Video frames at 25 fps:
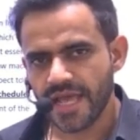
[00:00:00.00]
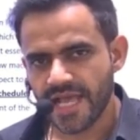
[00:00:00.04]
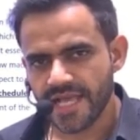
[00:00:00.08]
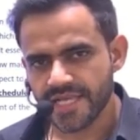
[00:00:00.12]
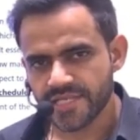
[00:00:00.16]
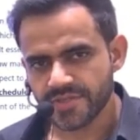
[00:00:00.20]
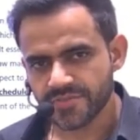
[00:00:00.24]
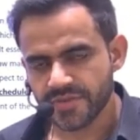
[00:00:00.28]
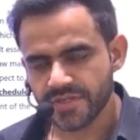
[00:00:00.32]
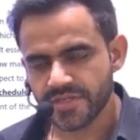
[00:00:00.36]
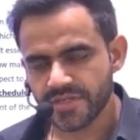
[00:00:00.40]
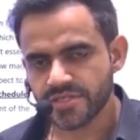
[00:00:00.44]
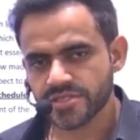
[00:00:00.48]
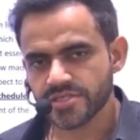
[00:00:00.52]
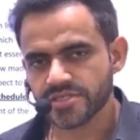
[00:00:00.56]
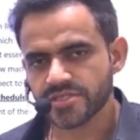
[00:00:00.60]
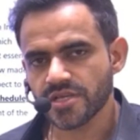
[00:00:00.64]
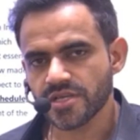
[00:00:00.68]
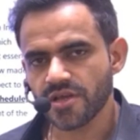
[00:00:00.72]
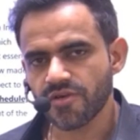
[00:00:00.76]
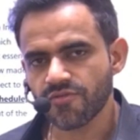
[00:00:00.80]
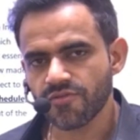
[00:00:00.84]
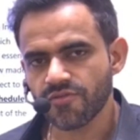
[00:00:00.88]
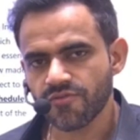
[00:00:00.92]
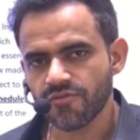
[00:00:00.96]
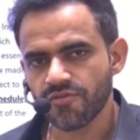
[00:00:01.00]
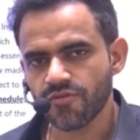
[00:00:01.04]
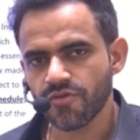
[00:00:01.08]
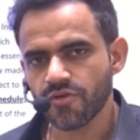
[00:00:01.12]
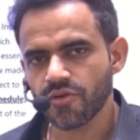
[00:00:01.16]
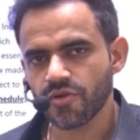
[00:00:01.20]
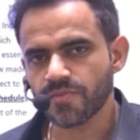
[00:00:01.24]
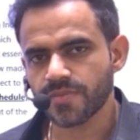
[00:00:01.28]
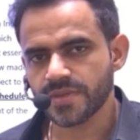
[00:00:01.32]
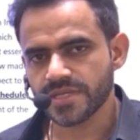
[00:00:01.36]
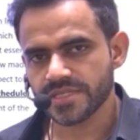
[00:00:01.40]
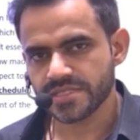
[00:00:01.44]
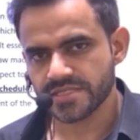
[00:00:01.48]
has been reserved for
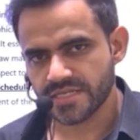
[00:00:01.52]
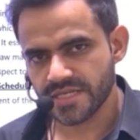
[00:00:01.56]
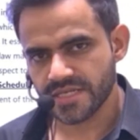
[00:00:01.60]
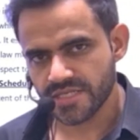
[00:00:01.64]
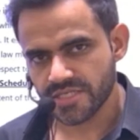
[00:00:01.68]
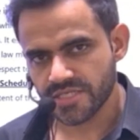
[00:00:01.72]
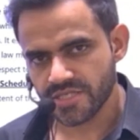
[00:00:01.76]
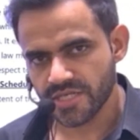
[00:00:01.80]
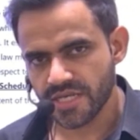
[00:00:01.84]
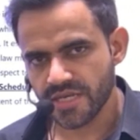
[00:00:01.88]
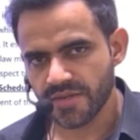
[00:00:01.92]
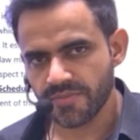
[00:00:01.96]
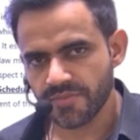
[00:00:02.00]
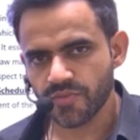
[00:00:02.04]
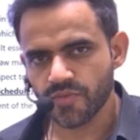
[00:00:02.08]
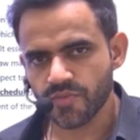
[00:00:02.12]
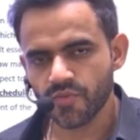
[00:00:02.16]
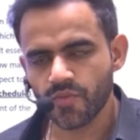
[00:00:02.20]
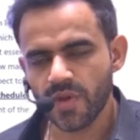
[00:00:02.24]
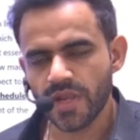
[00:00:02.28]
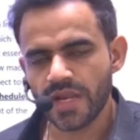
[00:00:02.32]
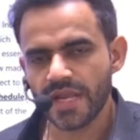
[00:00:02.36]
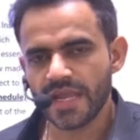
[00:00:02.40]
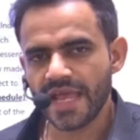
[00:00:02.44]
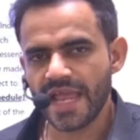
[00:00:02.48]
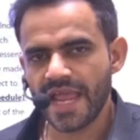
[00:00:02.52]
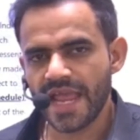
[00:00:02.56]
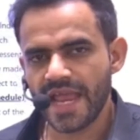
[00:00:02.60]
presidential approval